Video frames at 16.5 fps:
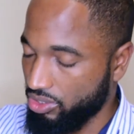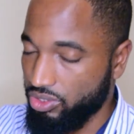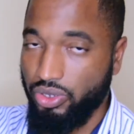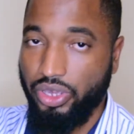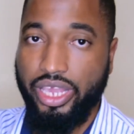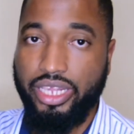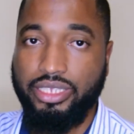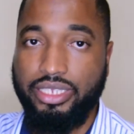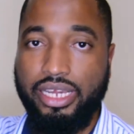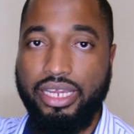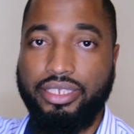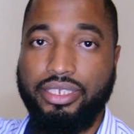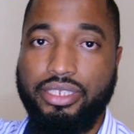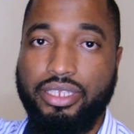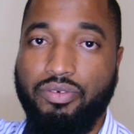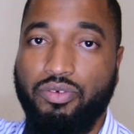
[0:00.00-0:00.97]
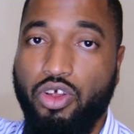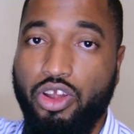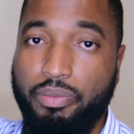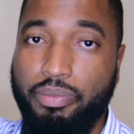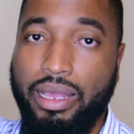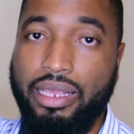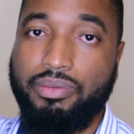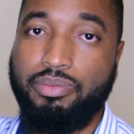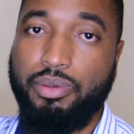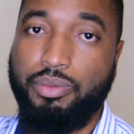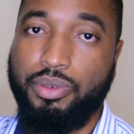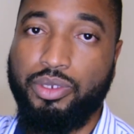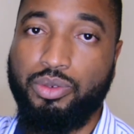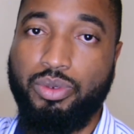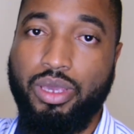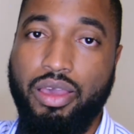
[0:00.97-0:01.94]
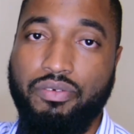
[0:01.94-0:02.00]
So here's the list of all the past
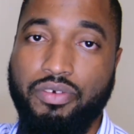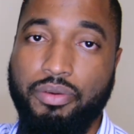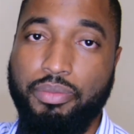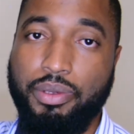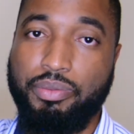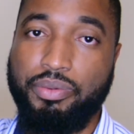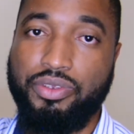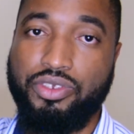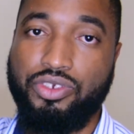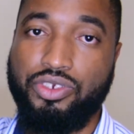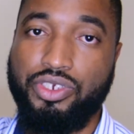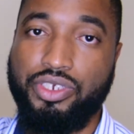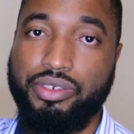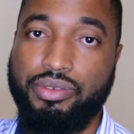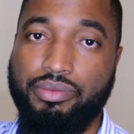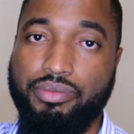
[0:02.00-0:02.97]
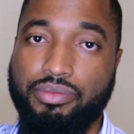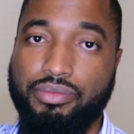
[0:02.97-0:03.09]
papers we have for paper 3.